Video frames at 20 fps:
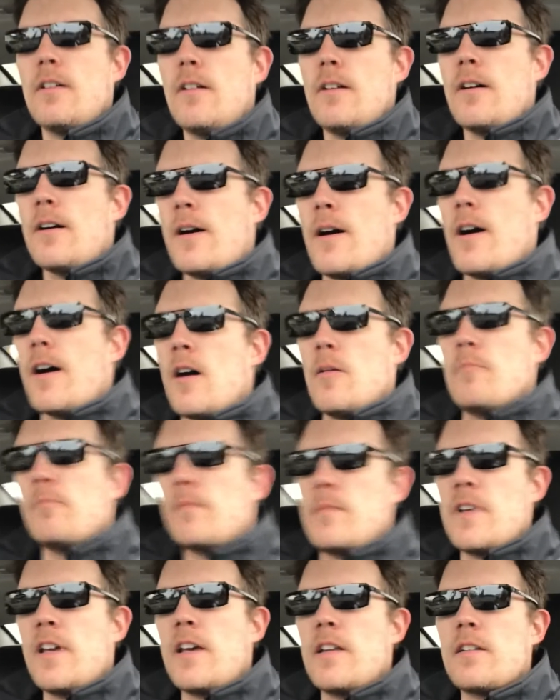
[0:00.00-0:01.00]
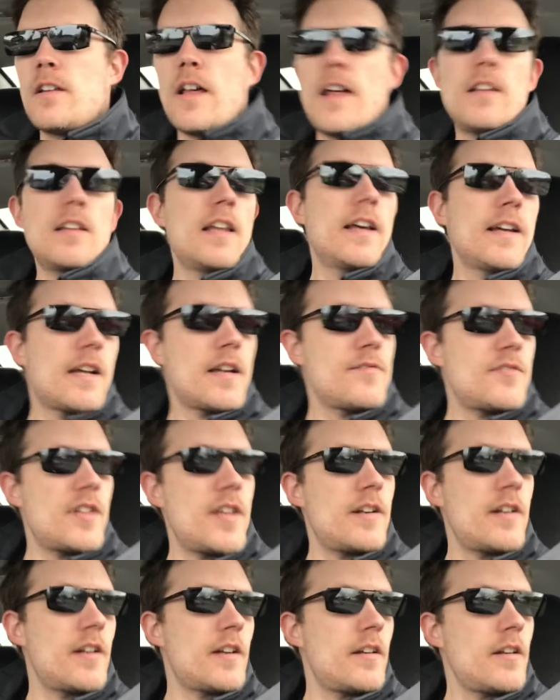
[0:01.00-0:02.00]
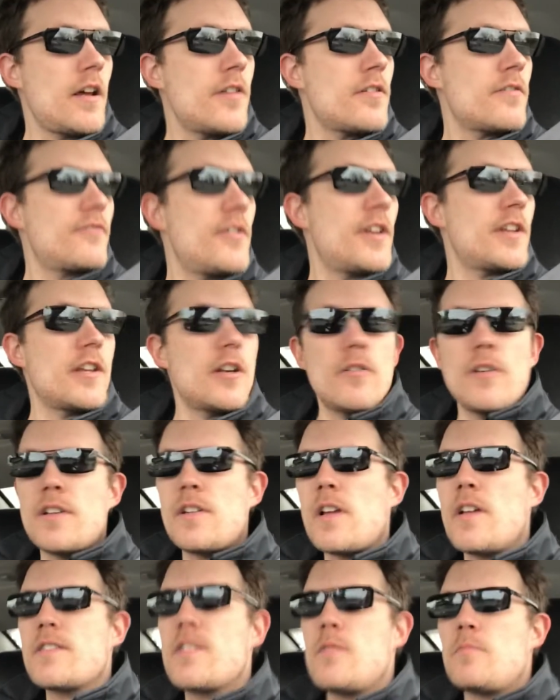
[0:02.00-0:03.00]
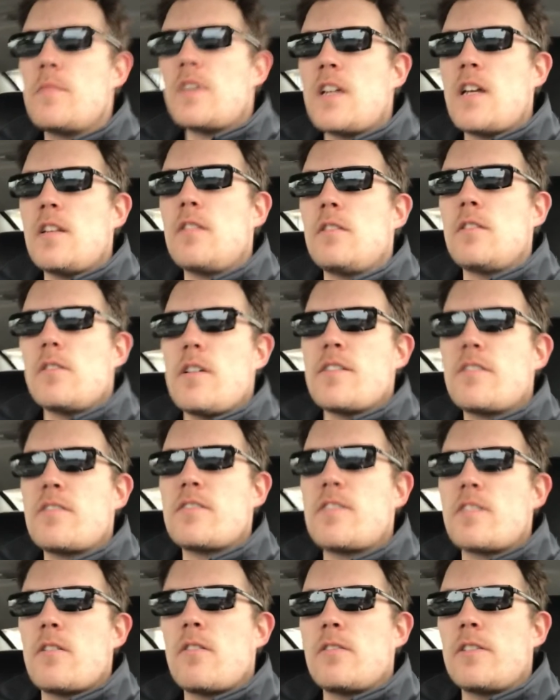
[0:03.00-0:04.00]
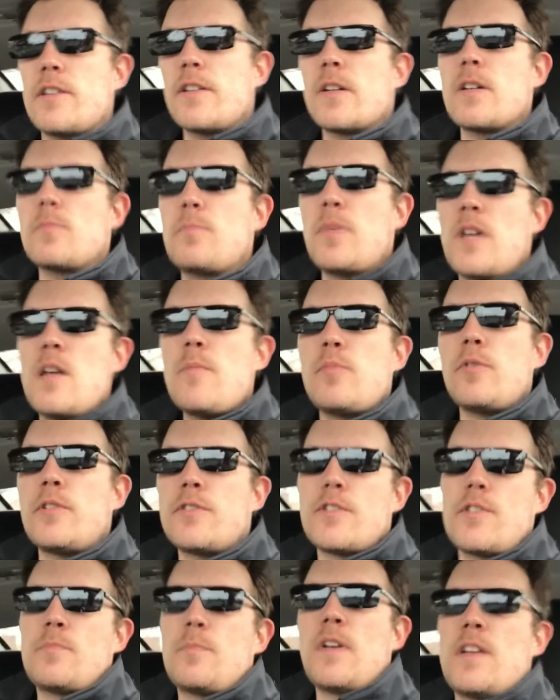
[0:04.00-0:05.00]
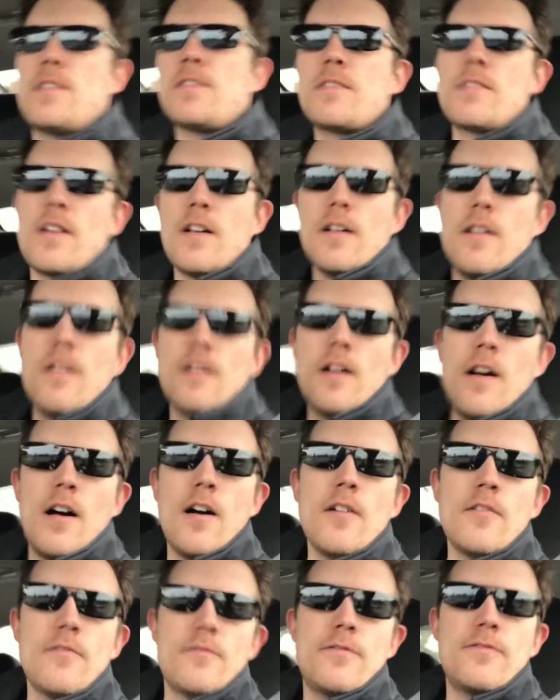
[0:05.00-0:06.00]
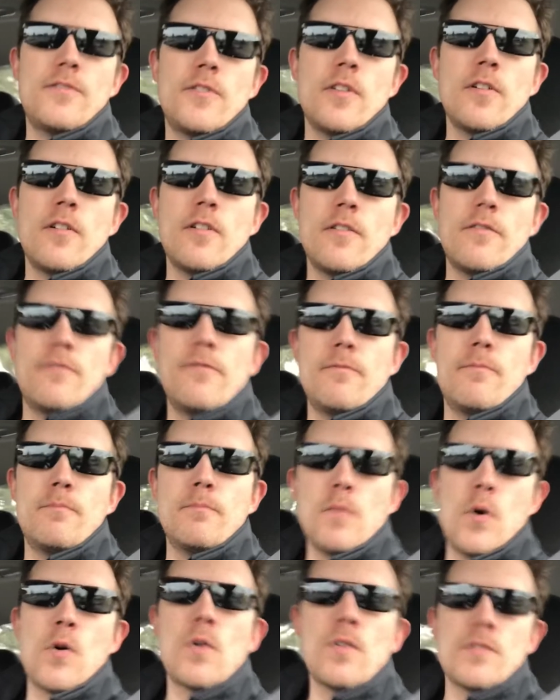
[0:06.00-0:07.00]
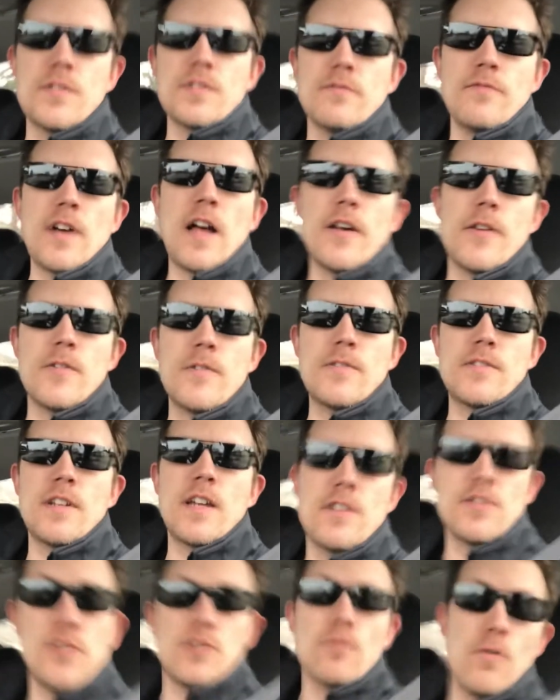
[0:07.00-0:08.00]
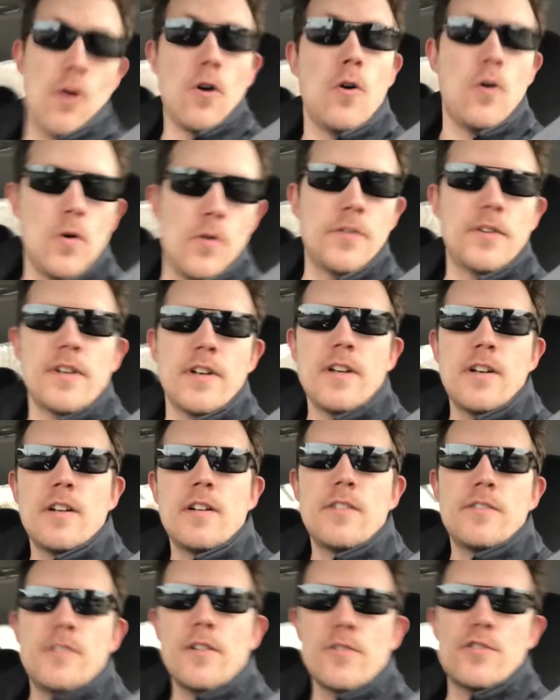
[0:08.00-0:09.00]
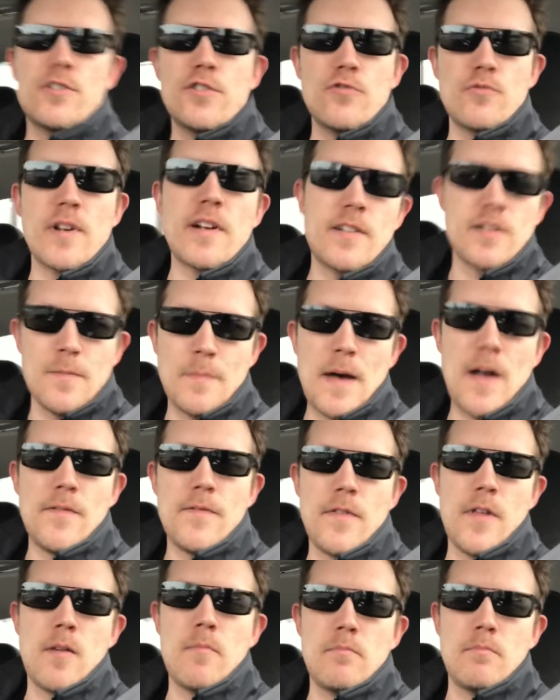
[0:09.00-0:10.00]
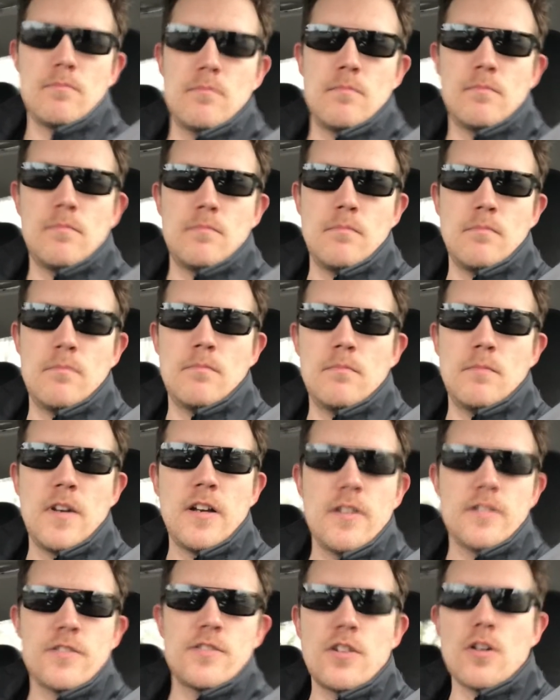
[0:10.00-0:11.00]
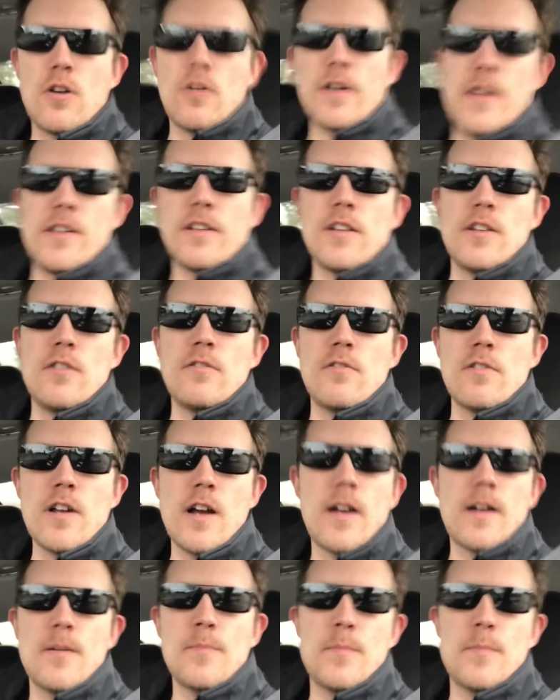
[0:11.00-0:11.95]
And like I've said in another video, it doesn't mean they're necessarily good people. It just means of the morals and values they do hold, they're strict about them. So you're not going to